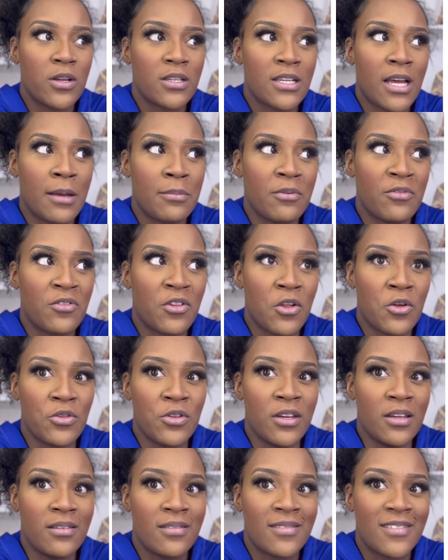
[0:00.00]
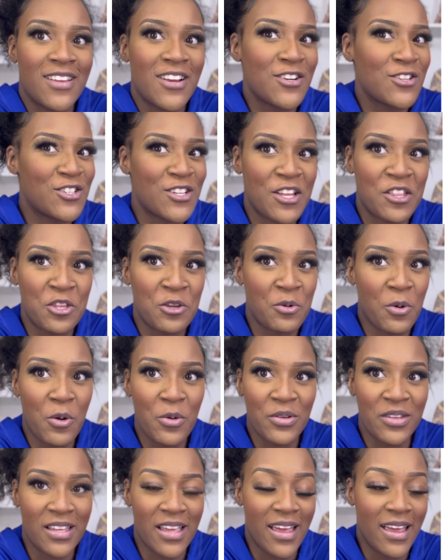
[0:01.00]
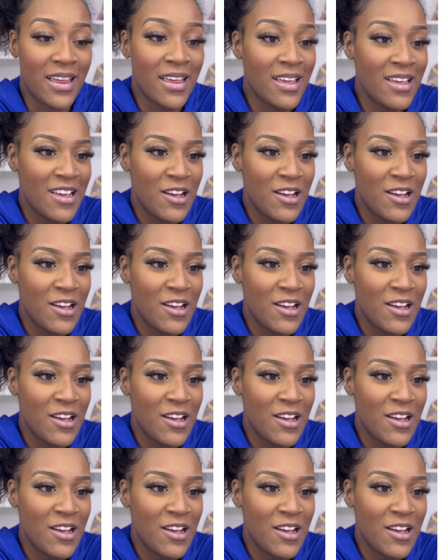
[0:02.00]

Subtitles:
type of clothing. There's nothing wrong with that.